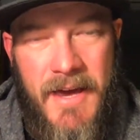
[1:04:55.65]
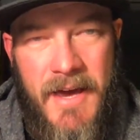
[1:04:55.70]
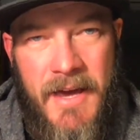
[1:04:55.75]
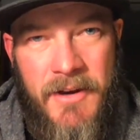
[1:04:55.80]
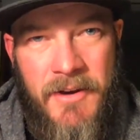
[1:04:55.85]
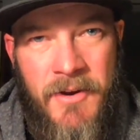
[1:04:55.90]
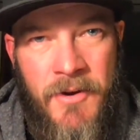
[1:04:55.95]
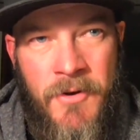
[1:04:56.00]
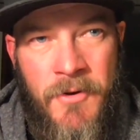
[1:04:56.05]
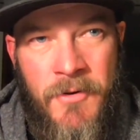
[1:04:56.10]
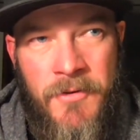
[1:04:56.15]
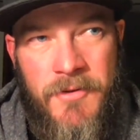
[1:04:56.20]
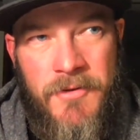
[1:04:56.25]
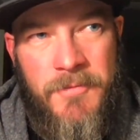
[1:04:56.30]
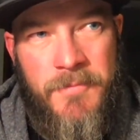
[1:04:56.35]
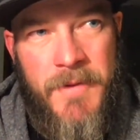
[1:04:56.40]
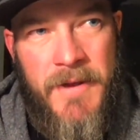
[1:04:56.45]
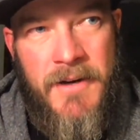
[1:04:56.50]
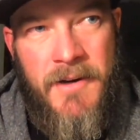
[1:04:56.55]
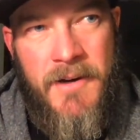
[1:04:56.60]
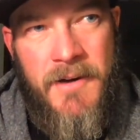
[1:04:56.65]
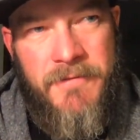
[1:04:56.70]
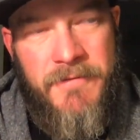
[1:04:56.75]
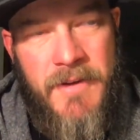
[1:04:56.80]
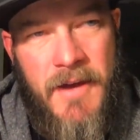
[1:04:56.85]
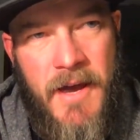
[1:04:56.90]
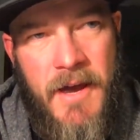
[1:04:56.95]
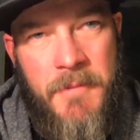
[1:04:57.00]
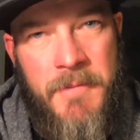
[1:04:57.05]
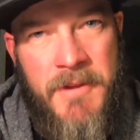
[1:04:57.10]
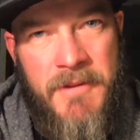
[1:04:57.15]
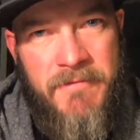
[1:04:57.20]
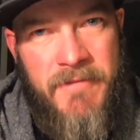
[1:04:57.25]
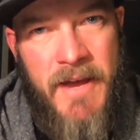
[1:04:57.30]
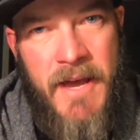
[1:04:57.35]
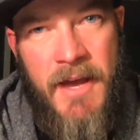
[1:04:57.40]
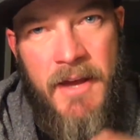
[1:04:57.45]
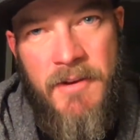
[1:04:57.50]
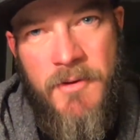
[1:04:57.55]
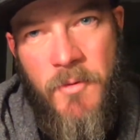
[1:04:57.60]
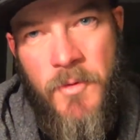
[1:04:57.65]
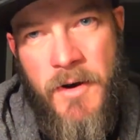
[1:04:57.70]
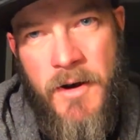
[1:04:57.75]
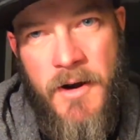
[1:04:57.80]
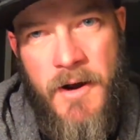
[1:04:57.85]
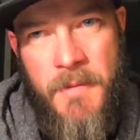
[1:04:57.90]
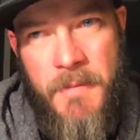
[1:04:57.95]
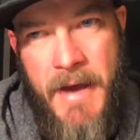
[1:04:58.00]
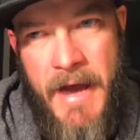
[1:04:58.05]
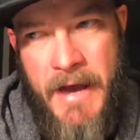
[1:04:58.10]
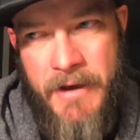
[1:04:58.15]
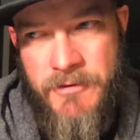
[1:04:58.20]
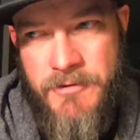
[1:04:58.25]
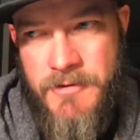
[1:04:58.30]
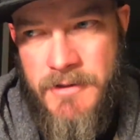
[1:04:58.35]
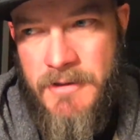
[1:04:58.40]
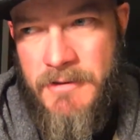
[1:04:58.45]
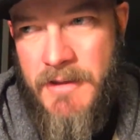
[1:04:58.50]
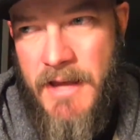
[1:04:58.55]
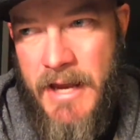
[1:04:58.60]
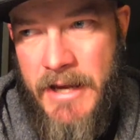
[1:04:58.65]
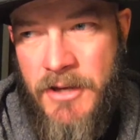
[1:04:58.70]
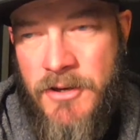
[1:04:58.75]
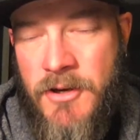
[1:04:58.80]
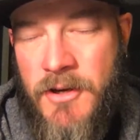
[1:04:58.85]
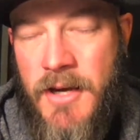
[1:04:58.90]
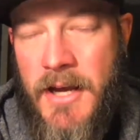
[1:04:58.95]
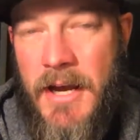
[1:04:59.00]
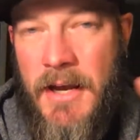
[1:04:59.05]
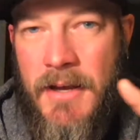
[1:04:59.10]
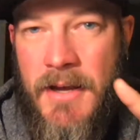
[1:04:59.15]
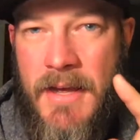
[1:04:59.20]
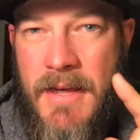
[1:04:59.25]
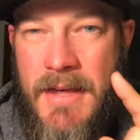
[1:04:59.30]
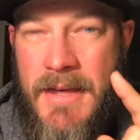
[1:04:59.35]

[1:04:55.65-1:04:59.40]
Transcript: I don't spend enough time in the van to where I'm actually like cooking.